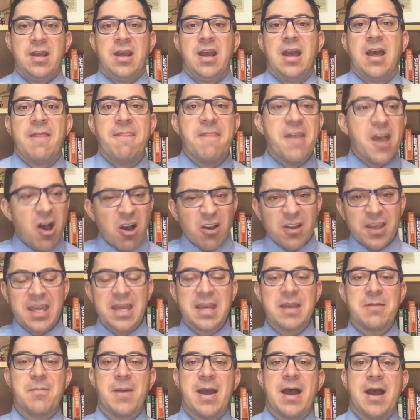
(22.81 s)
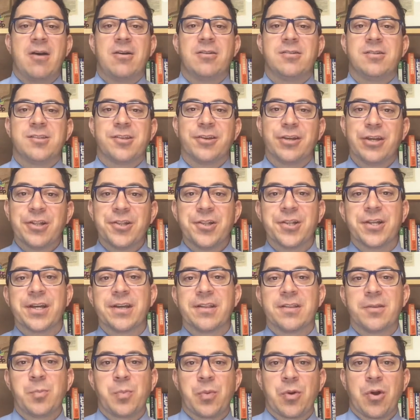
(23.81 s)
and they all came out, took a look
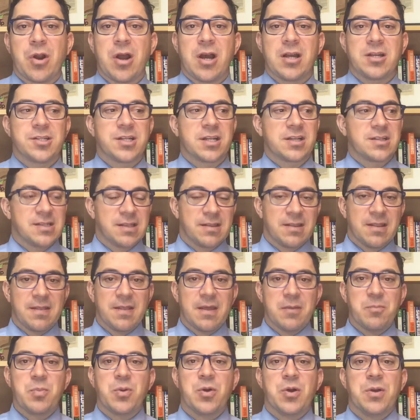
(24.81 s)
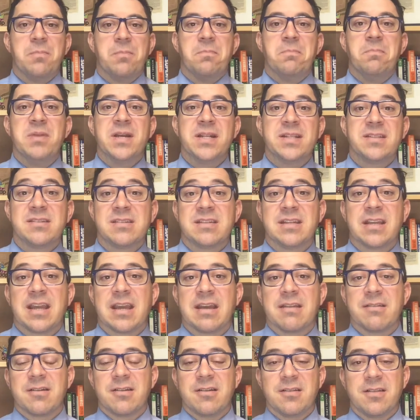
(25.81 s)
at the project, and then they put bids
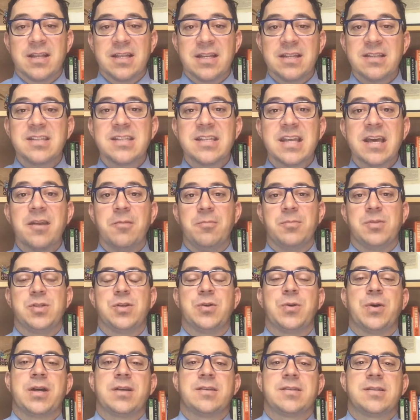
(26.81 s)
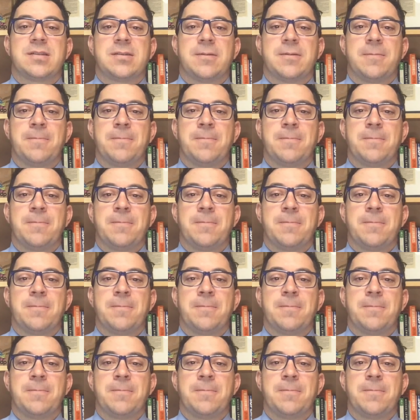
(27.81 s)
together and they sent them to us.